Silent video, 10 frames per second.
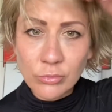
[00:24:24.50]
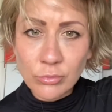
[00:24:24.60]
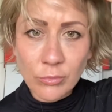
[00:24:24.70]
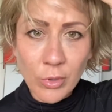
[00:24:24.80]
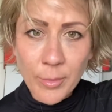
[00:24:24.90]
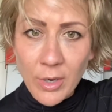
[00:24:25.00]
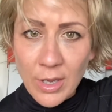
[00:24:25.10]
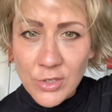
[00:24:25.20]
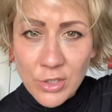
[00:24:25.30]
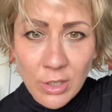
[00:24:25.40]
I might
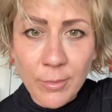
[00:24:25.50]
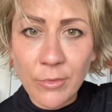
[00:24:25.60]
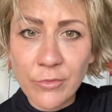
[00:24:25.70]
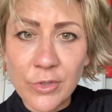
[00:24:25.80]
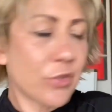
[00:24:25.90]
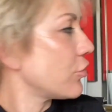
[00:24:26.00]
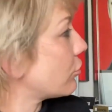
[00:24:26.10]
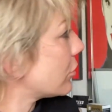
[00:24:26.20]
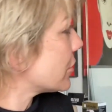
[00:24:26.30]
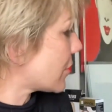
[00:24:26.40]
actually cut my fringe shorter at some